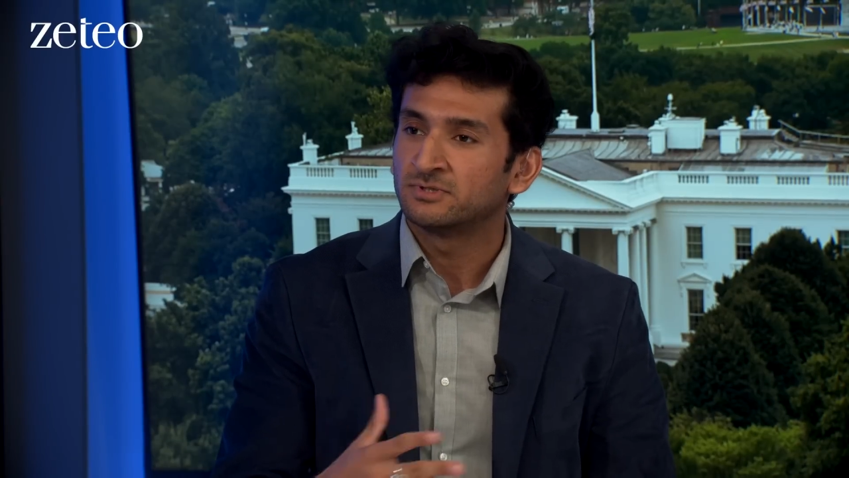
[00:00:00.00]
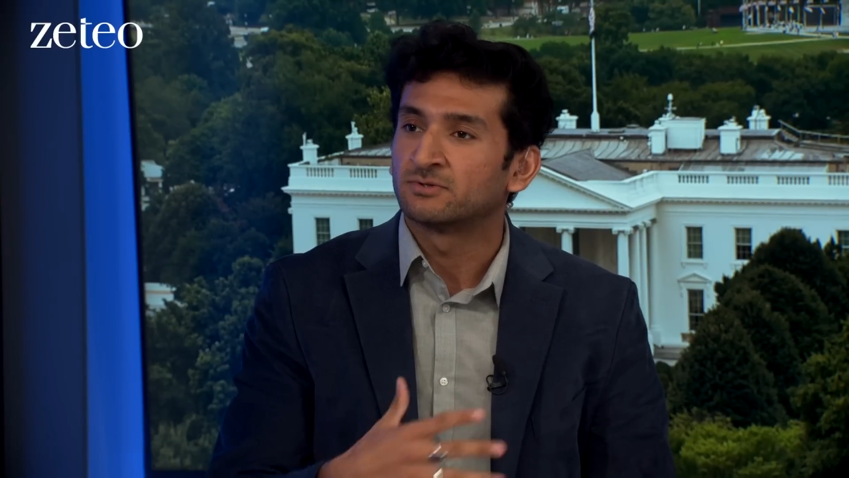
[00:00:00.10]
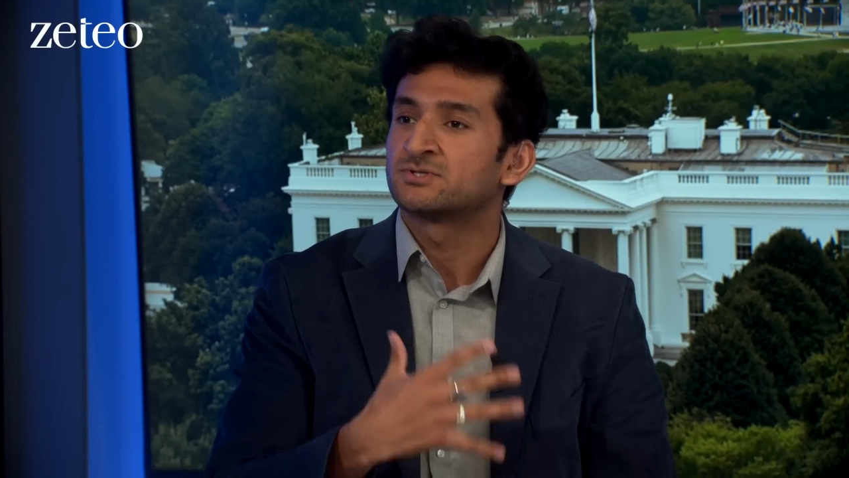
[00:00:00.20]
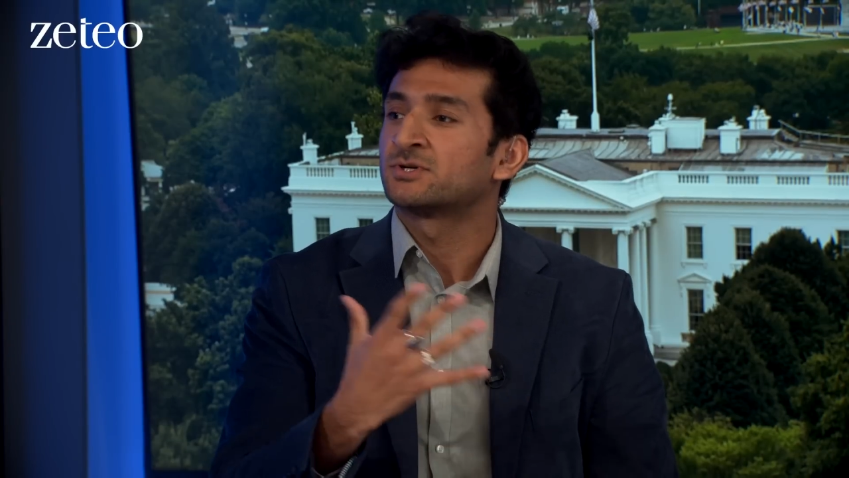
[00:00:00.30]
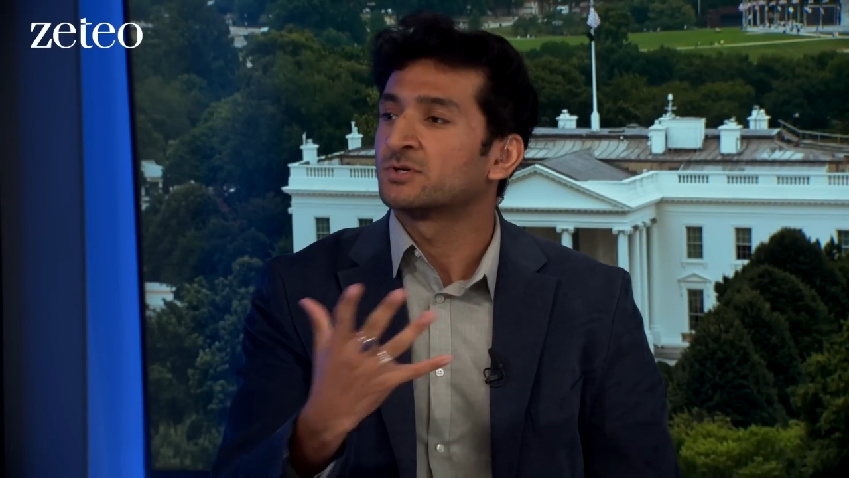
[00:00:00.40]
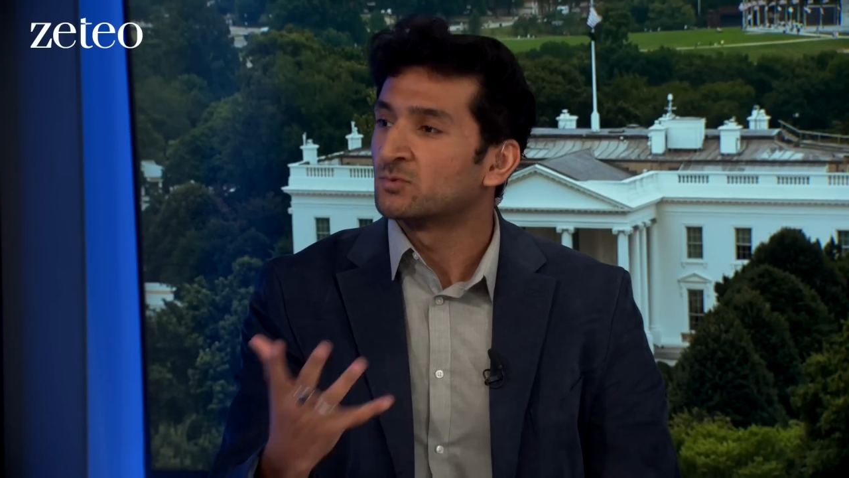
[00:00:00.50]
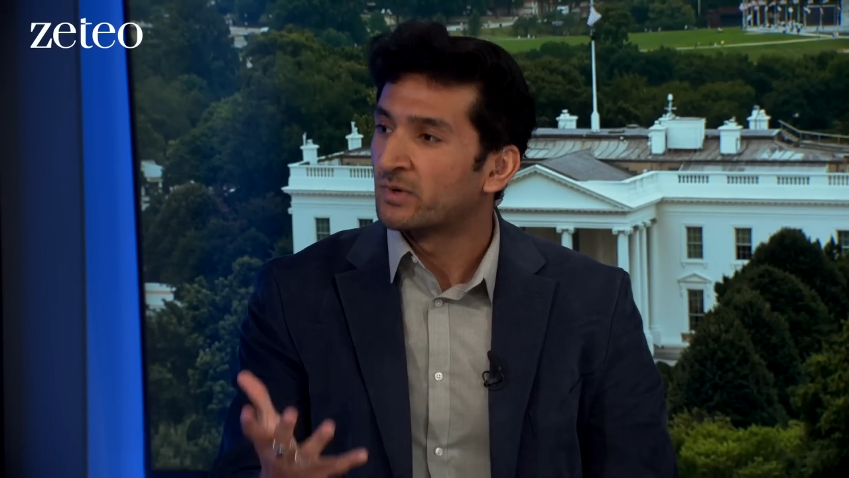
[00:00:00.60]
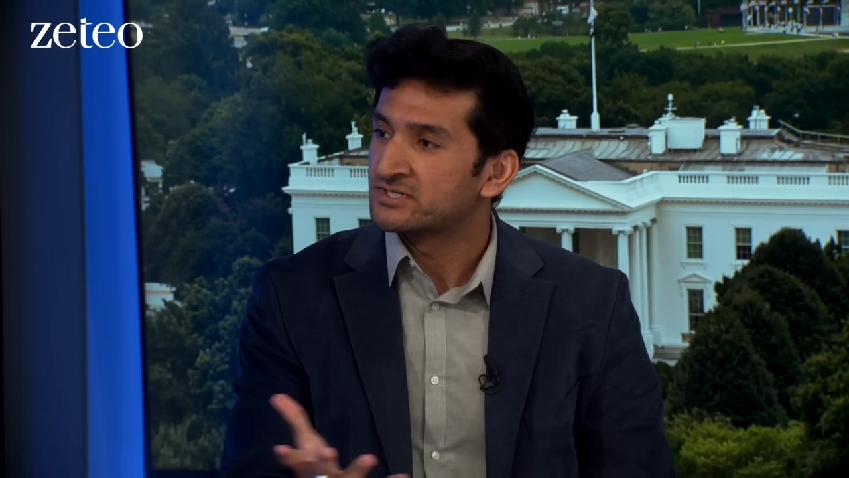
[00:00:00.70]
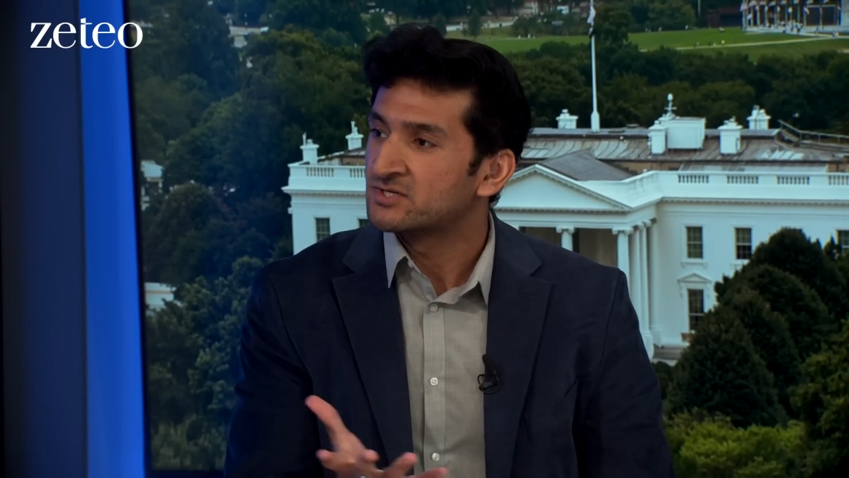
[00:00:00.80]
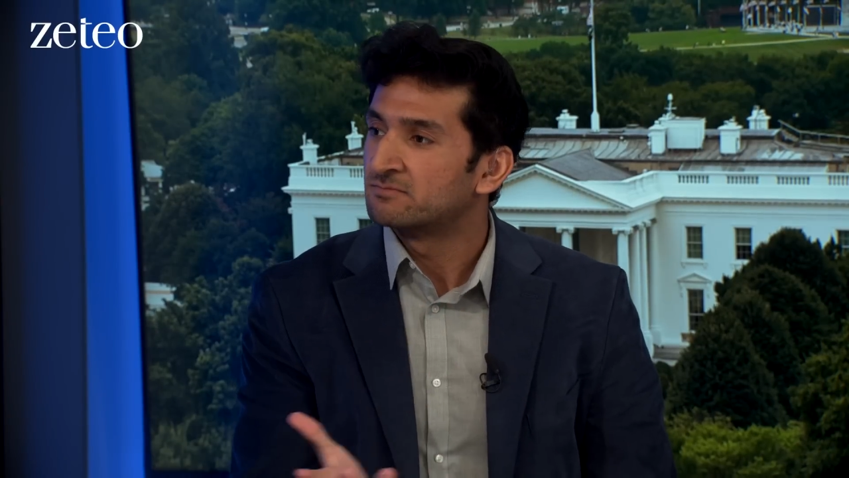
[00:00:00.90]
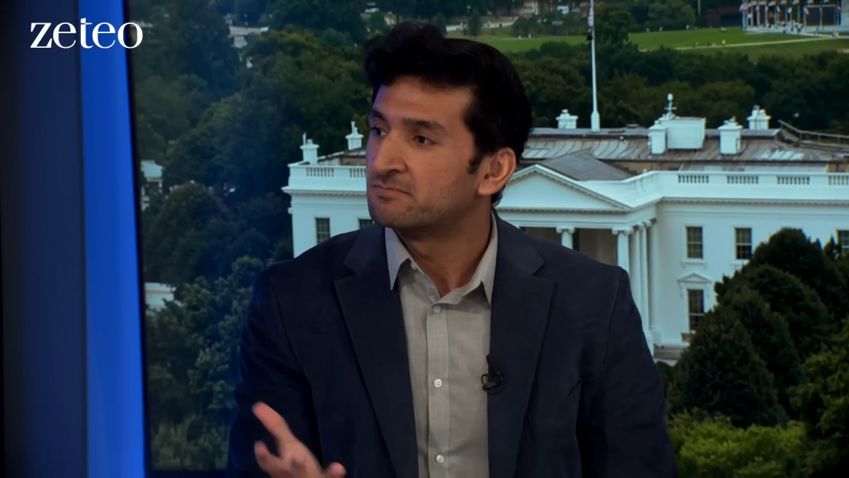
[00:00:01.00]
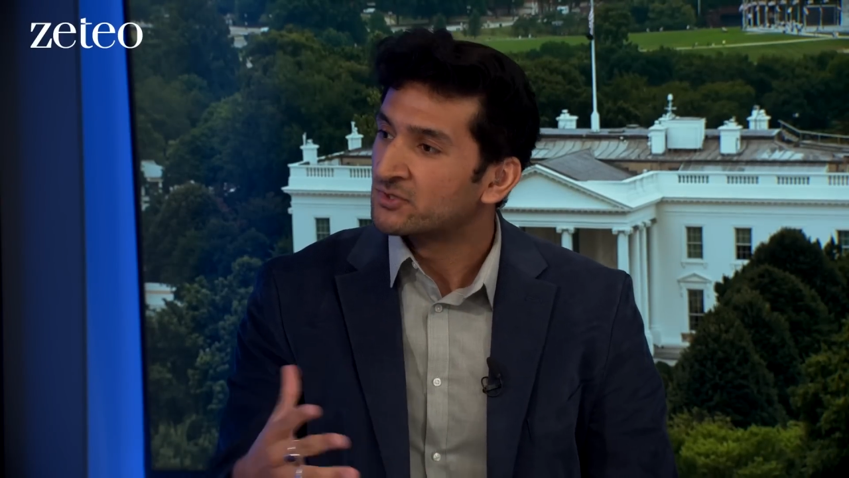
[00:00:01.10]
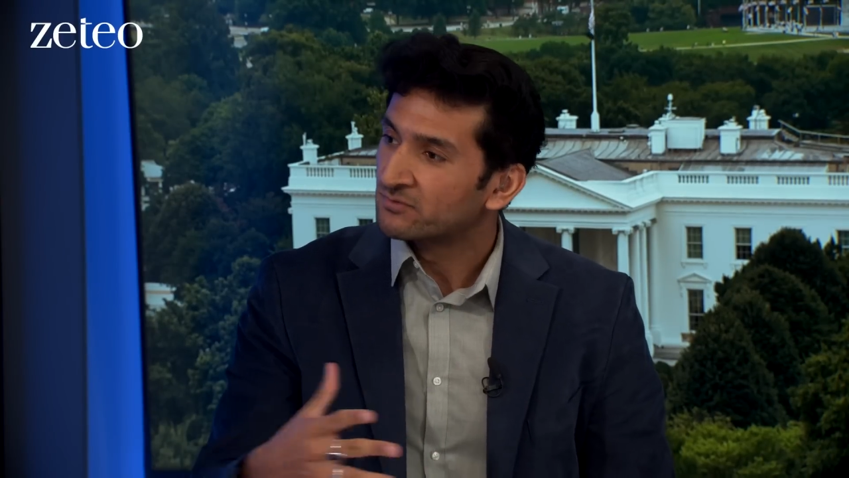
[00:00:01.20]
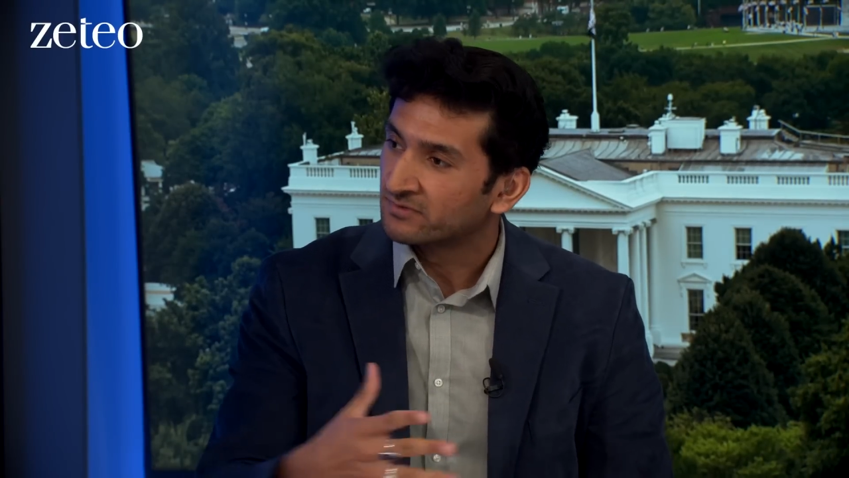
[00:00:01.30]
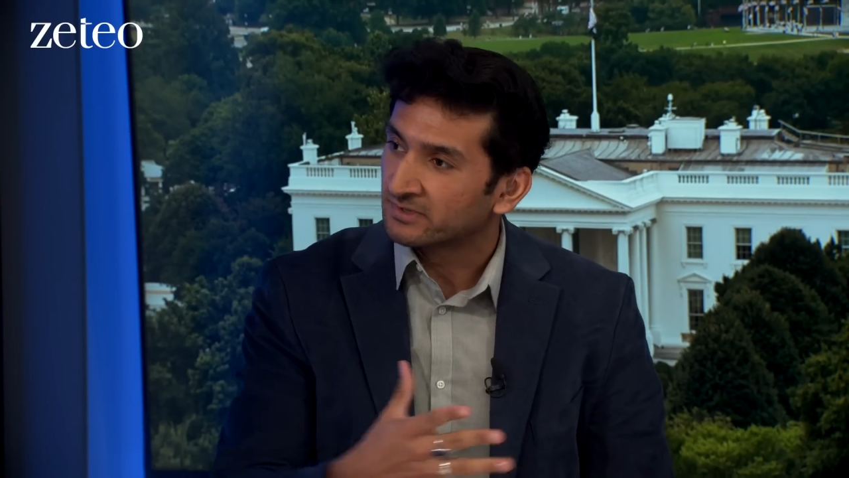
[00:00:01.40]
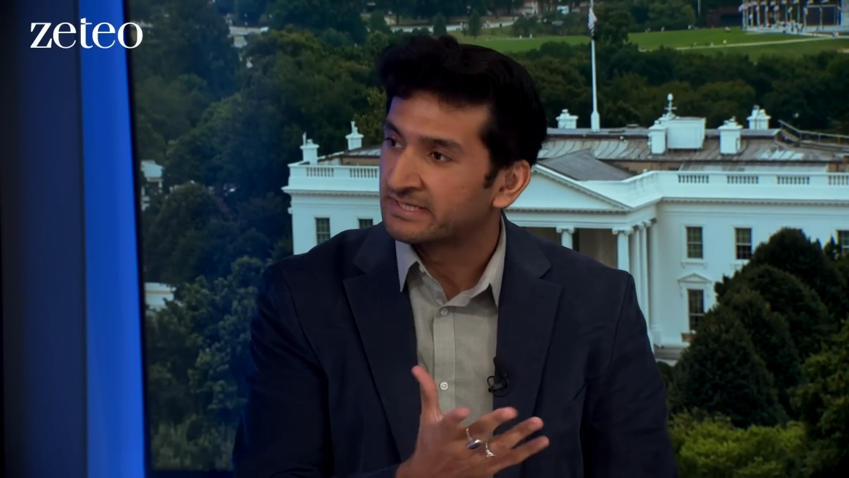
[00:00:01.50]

certain ways to maneuver